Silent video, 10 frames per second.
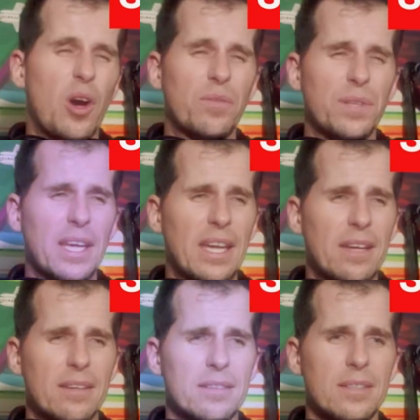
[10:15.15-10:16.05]

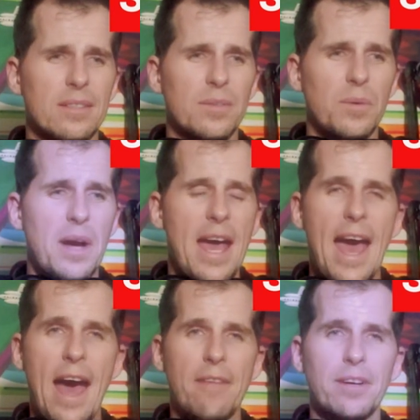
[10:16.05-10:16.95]
Hopefully, we'll
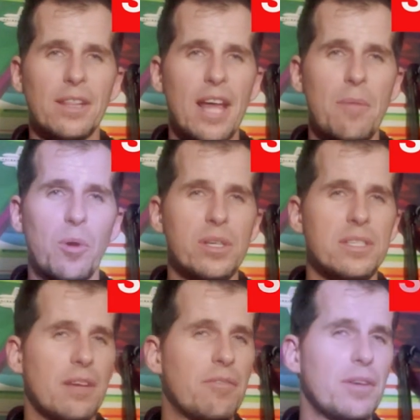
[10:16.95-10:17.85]
have a lot more
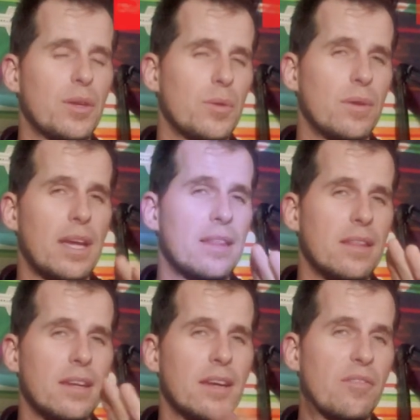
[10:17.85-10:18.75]
stuff for you in
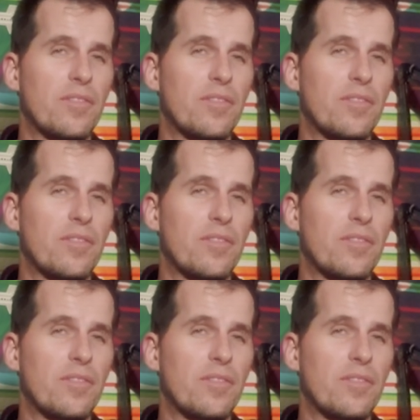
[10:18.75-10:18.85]
the near